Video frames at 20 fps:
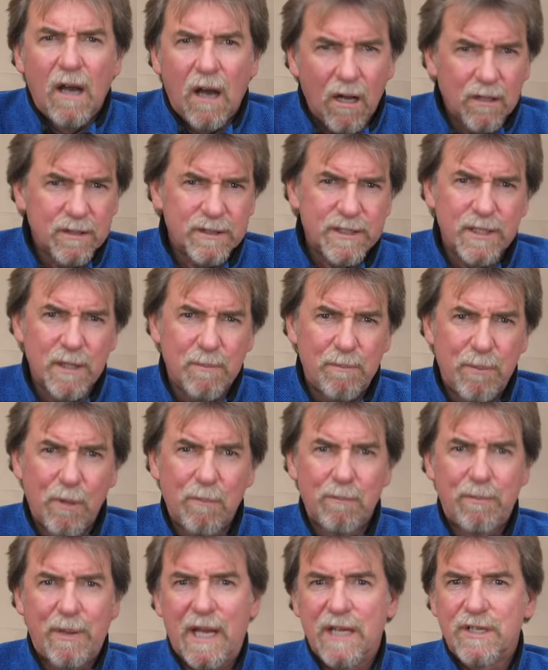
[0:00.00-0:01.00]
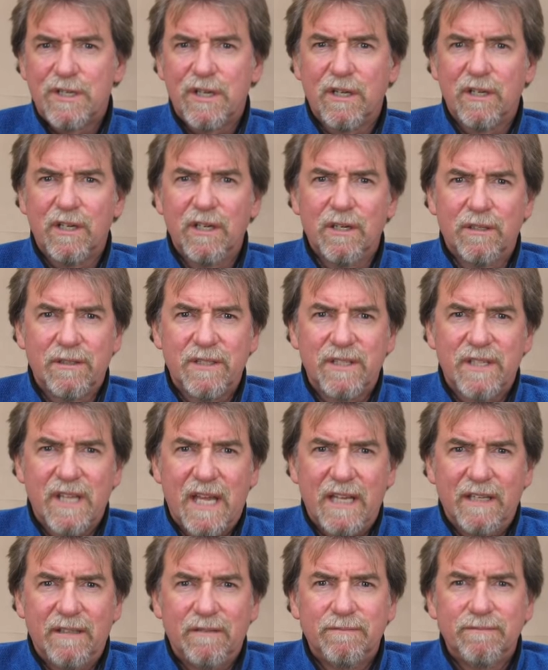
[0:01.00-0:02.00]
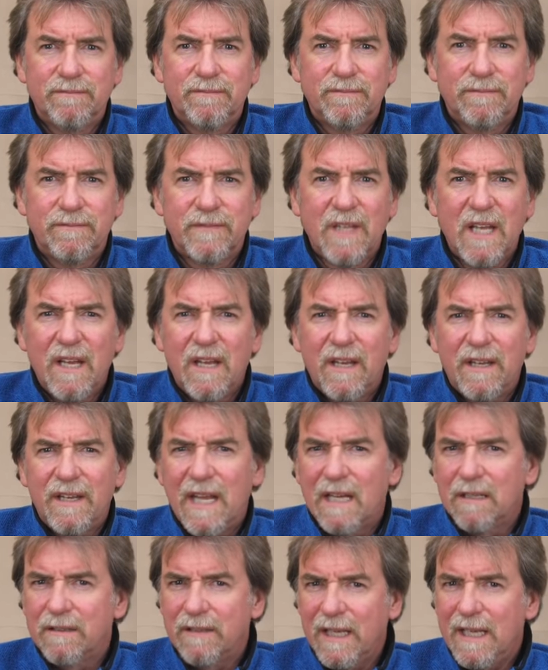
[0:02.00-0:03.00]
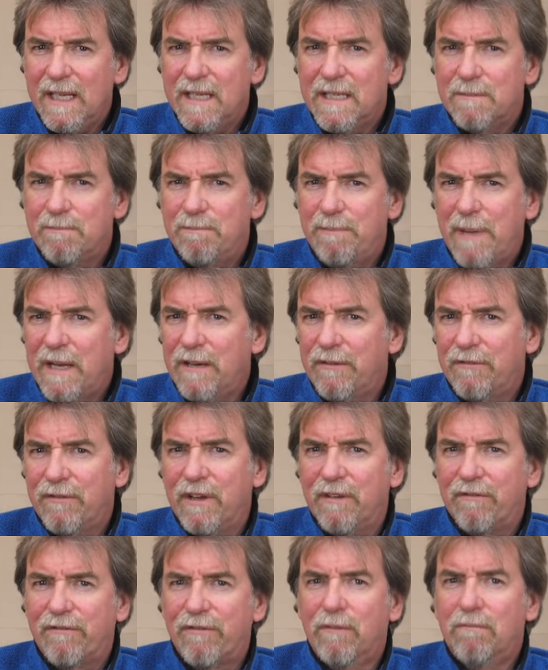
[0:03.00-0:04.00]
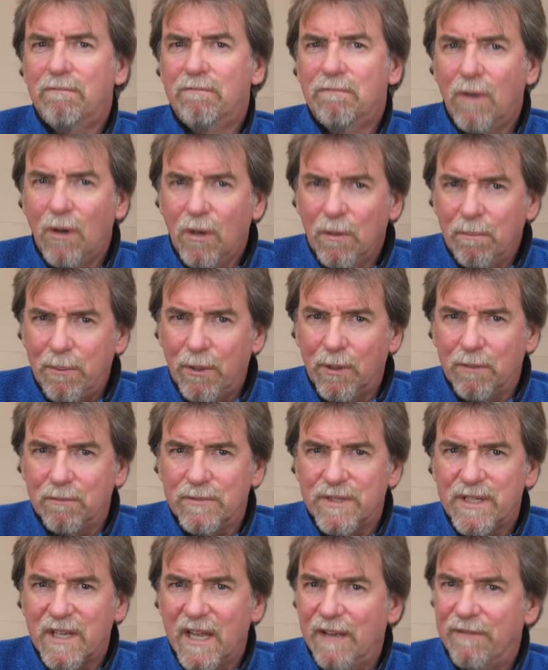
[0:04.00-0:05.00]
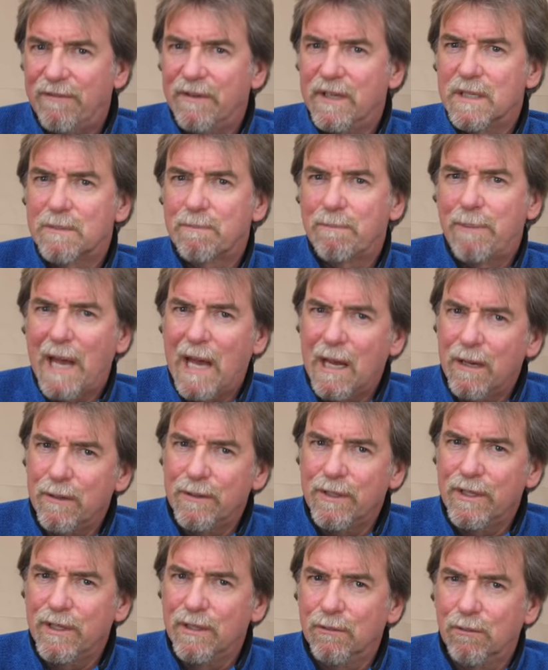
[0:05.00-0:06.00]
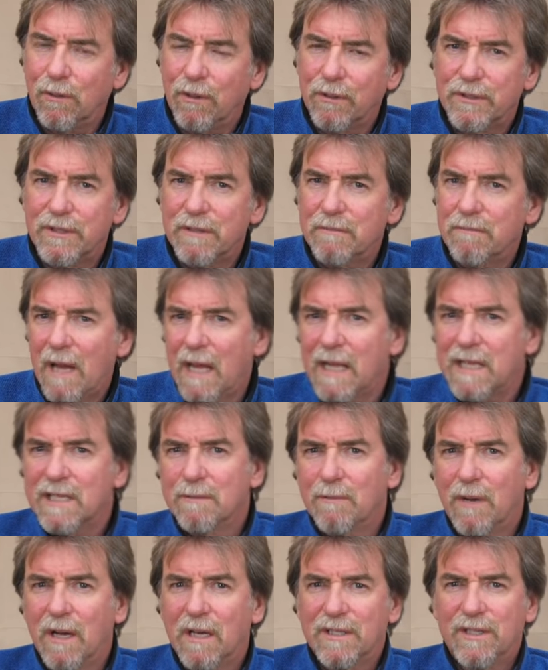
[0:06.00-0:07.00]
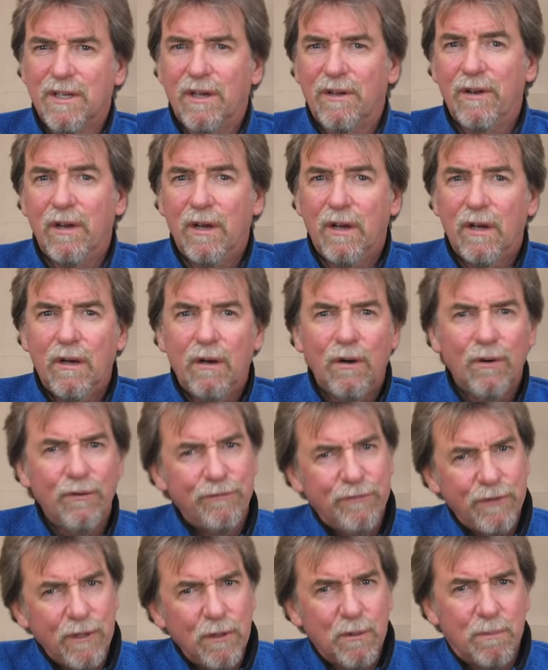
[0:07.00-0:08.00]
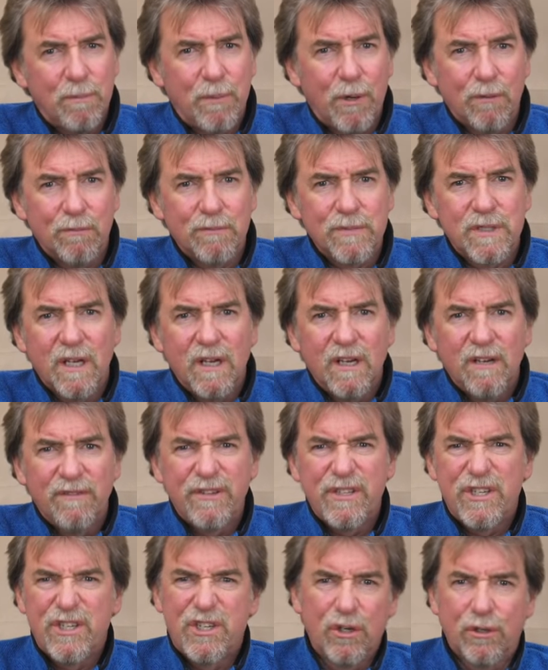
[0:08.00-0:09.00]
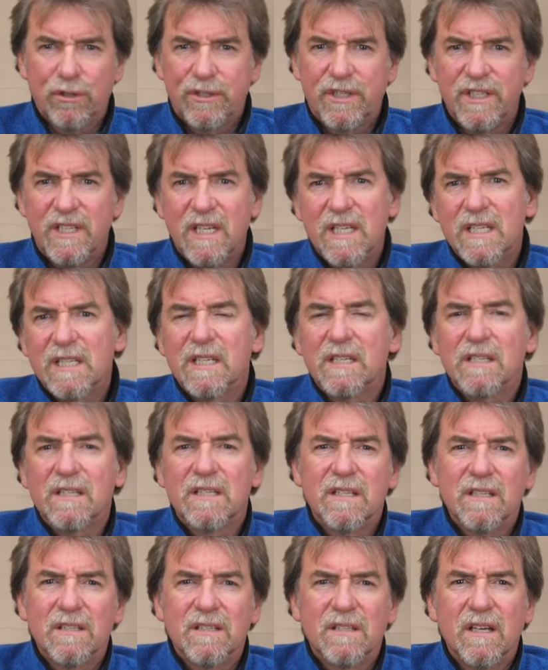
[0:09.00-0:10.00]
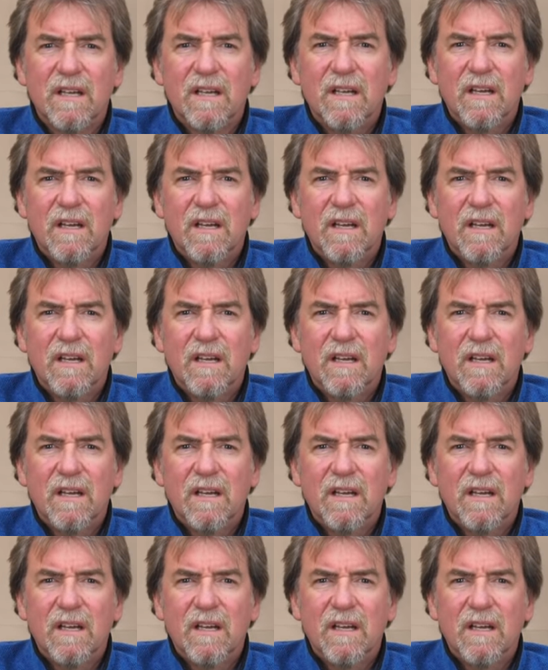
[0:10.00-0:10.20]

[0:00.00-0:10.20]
On to the pump action guns, then. Now, these benefit from more pumps if it's power you want to maximise on, or fewer pumps for shorter distances.